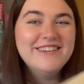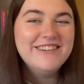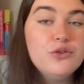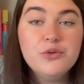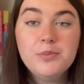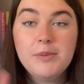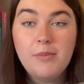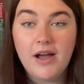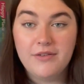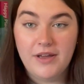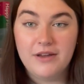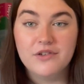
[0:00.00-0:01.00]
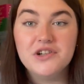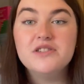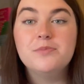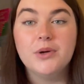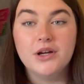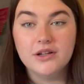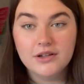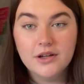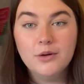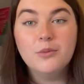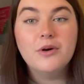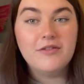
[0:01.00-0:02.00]
This would be my favourites, but
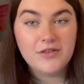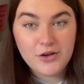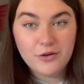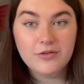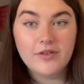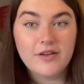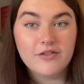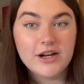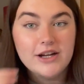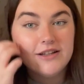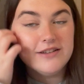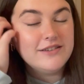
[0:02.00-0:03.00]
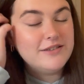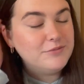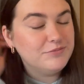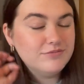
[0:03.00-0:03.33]
whatever your favourite is,